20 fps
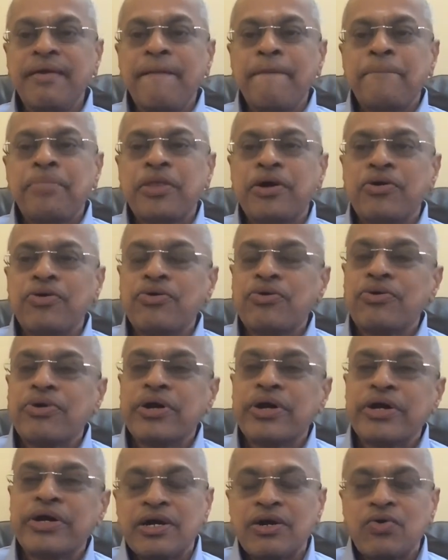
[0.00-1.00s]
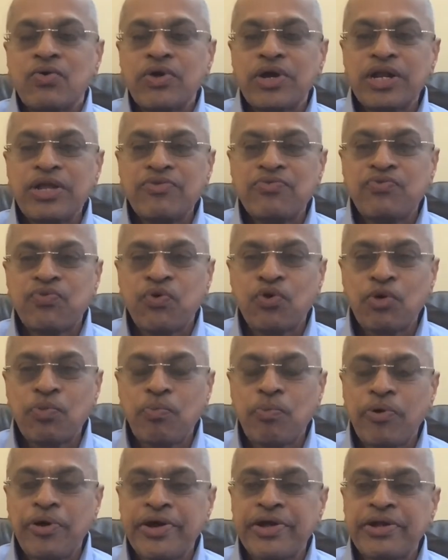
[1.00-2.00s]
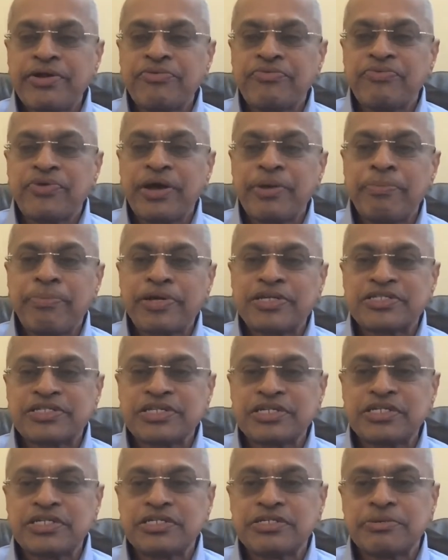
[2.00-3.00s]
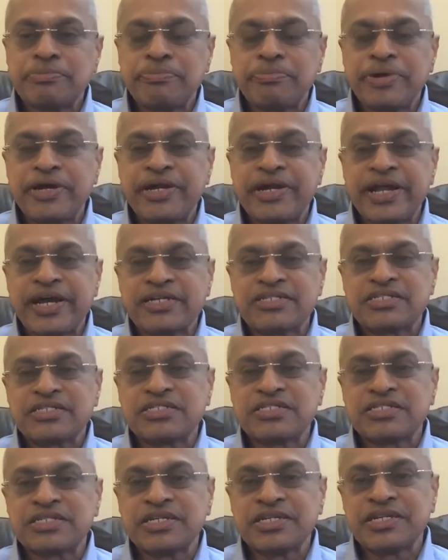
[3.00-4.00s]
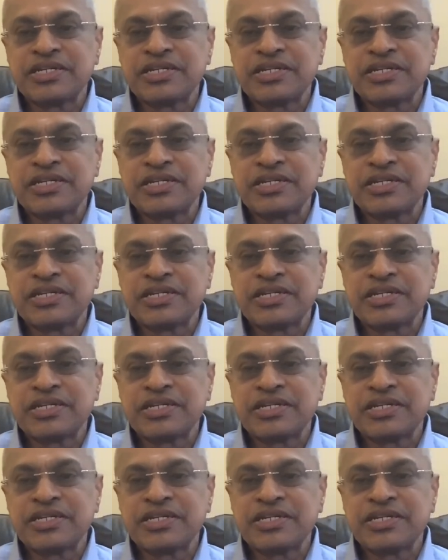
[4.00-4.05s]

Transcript: Now, only 4.5% pay taxes in